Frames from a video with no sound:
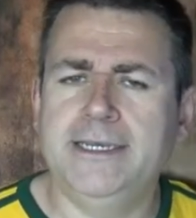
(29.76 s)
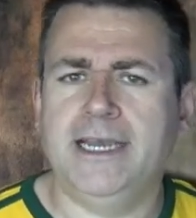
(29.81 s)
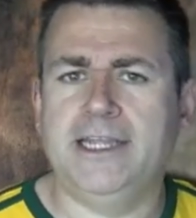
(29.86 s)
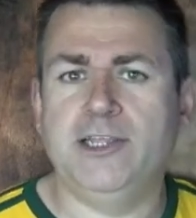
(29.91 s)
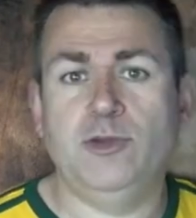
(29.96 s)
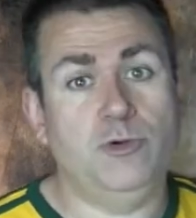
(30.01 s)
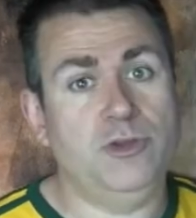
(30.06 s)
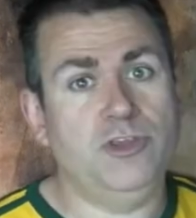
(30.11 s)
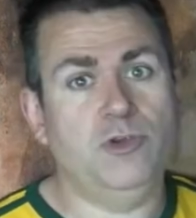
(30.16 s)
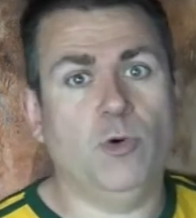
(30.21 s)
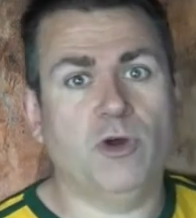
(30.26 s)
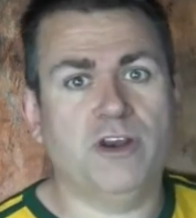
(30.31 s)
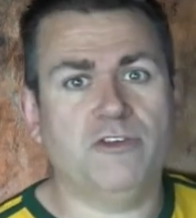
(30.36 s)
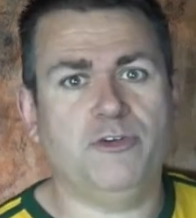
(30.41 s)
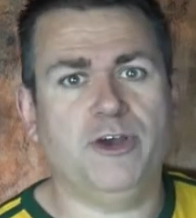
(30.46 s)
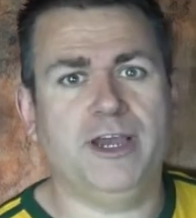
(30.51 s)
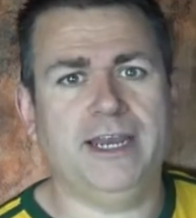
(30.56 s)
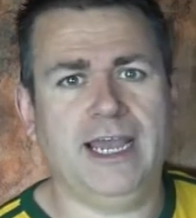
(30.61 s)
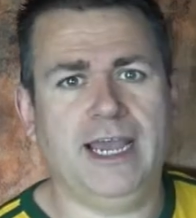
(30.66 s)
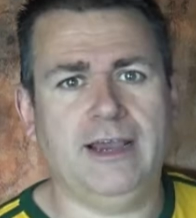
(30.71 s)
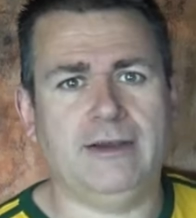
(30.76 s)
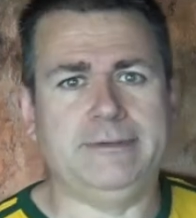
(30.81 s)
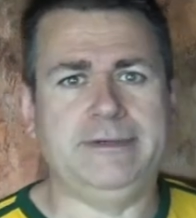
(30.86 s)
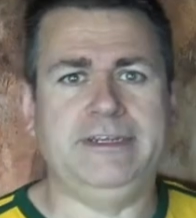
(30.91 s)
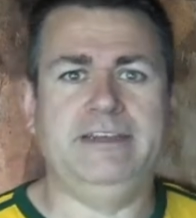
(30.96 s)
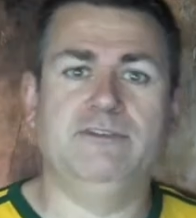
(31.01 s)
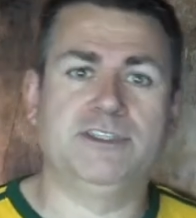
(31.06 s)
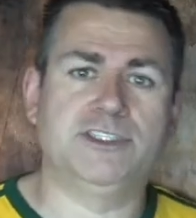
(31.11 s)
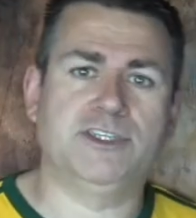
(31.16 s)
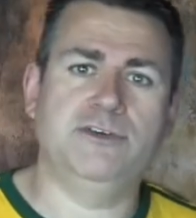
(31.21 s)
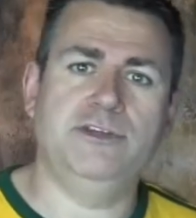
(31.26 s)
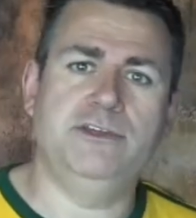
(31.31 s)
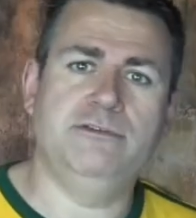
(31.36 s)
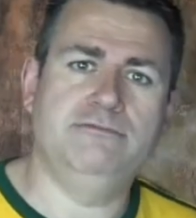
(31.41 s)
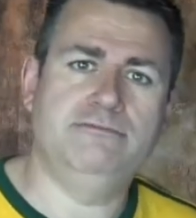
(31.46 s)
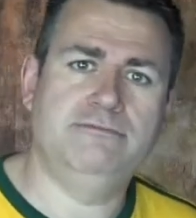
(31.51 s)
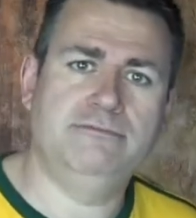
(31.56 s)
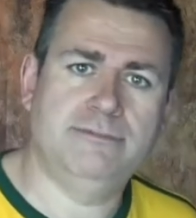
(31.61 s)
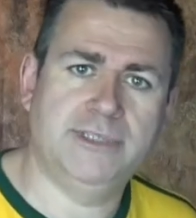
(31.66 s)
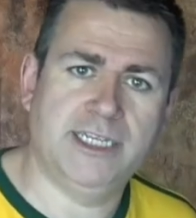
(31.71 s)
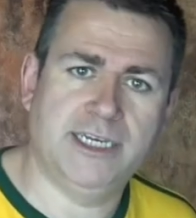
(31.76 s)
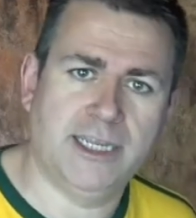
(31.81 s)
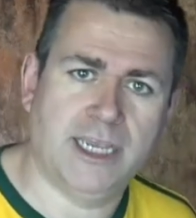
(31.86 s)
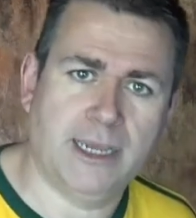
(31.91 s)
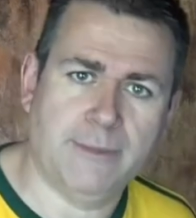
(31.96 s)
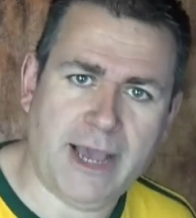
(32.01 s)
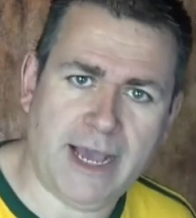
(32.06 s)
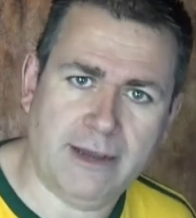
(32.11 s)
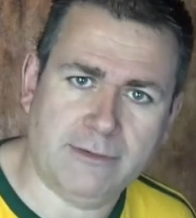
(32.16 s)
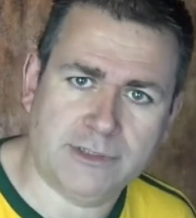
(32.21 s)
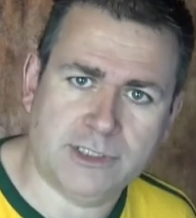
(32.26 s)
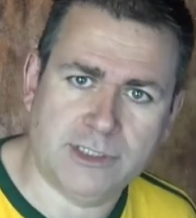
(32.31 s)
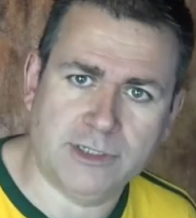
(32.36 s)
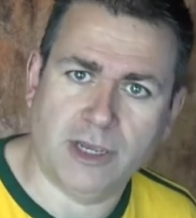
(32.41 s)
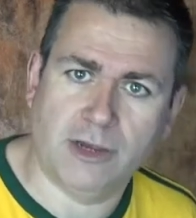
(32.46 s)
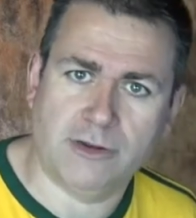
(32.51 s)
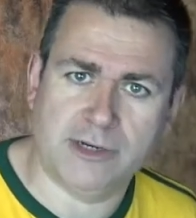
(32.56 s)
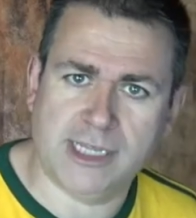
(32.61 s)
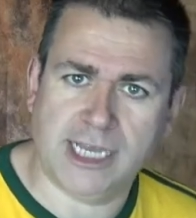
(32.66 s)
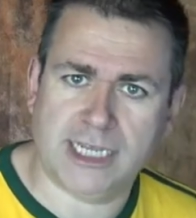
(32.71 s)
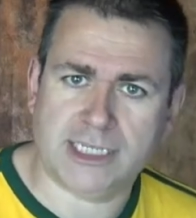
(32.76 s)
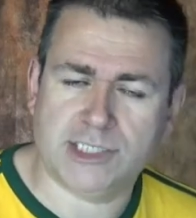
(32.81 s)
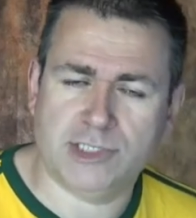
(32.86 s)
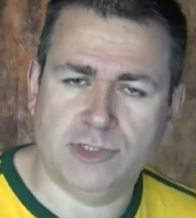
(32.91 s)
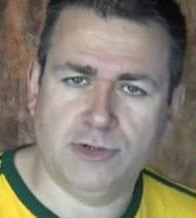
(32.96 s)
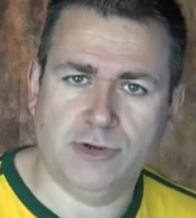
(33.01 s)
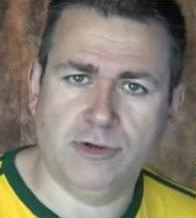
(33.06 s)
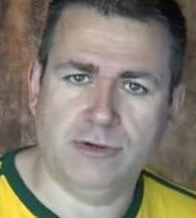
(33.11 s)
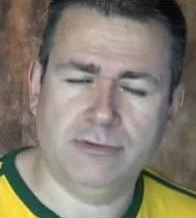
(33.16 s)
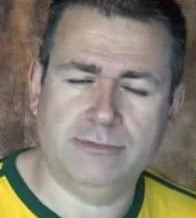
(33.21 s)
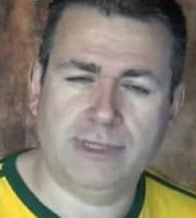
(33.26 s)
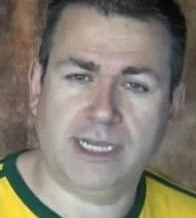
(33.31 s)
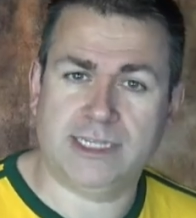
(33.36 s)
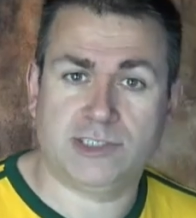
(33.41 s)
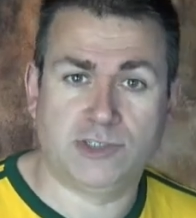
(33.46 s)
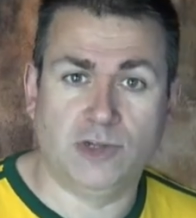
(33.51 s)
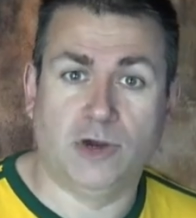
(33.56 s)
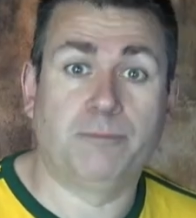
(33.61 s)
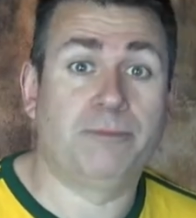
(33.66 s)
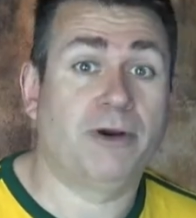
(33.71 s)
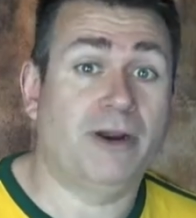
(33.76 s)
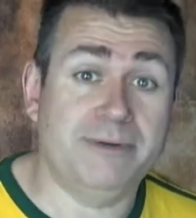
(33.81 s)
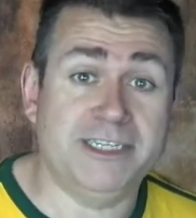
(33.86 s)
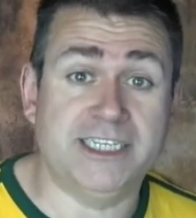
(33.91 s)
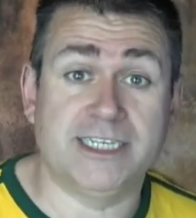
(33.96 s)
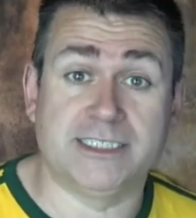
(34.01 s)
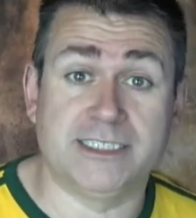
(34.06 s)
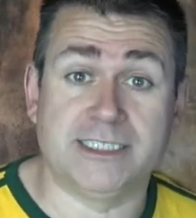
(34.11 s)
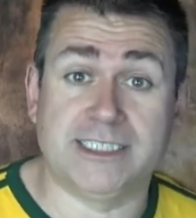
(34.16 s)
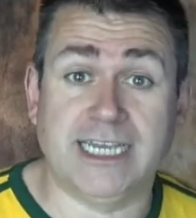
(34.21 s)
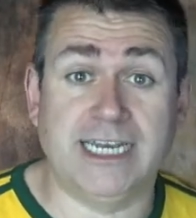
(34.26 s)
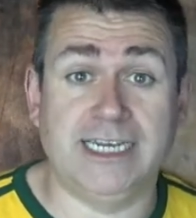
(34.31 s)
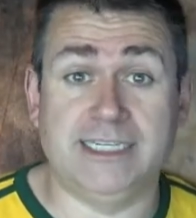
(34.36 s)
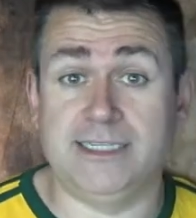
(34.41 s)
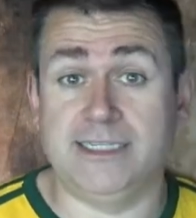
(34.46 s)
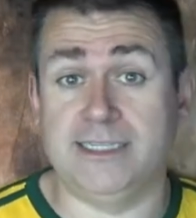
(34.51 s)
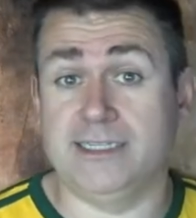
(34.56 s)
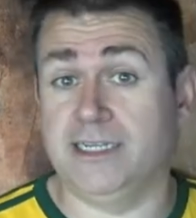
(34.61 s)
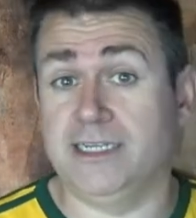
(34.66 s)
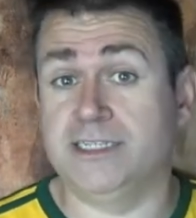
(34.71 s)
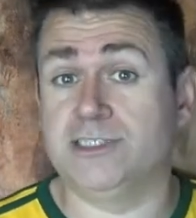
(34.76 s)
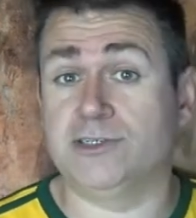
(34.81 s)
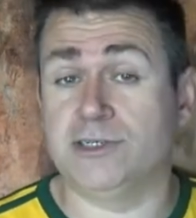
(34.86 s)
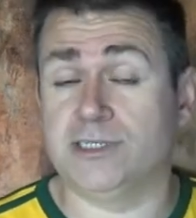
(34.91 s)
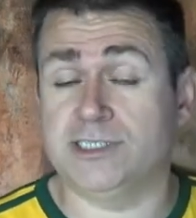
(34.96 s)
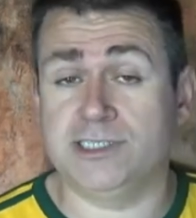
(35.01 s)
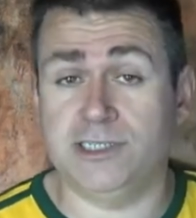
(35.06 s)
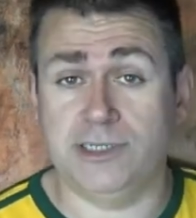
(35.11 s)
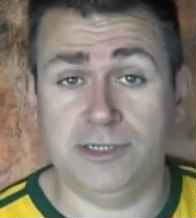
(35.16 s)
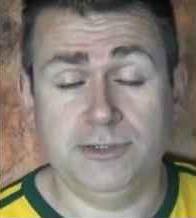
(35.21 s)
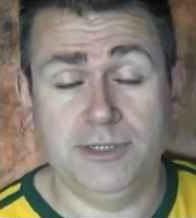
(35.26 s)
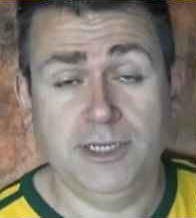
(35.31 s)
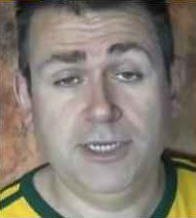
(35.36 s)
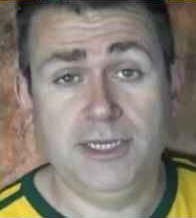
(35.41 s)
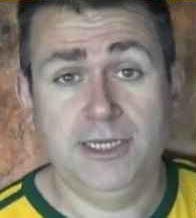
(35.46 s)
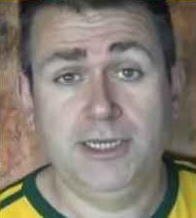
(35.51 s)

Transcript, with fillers: and you, you want to find out. Even though you didn't come out to go to that store, that store probably doesn't sell anything that interests you,